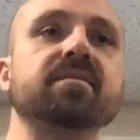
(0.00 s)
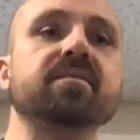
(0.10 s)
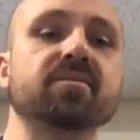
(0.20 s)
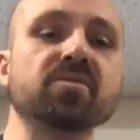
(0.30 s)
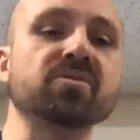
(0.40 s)

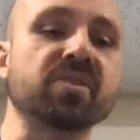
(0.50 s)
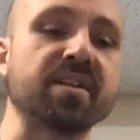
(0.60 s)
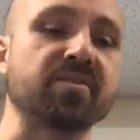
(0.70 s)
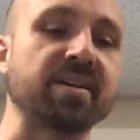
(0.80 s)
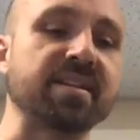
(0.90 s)
those are kind
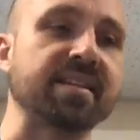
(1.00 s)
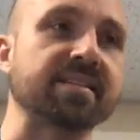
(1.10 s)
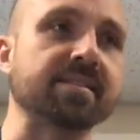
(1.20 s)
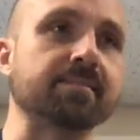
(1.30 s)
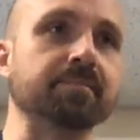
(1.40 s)
of great
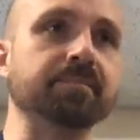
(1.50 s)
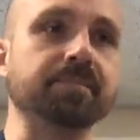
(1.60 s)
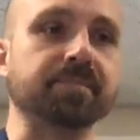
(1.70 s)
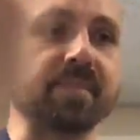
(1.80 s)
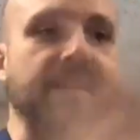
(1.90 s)
things.
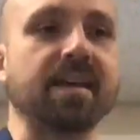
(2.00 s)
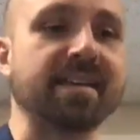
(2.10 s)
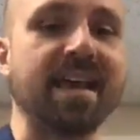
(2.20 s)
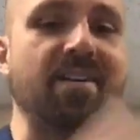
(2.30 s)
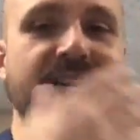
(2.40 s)

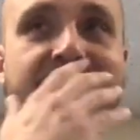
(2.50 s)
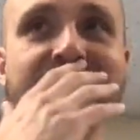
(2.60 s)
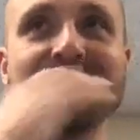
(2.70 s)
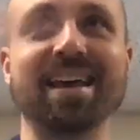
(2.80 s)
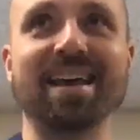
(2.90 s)

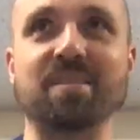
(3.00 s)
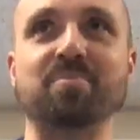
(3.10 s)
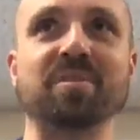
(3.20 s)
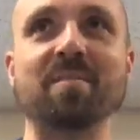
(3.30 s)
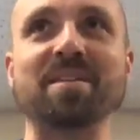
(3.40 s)
Accounting and
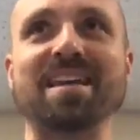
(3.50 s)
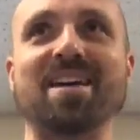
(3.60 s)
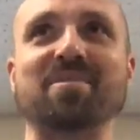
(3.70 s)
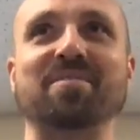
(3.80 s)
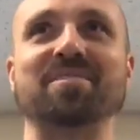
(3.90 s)
plumbing,
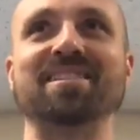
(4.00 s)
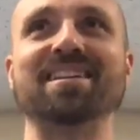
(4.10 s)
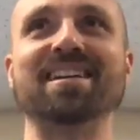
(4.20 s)
however,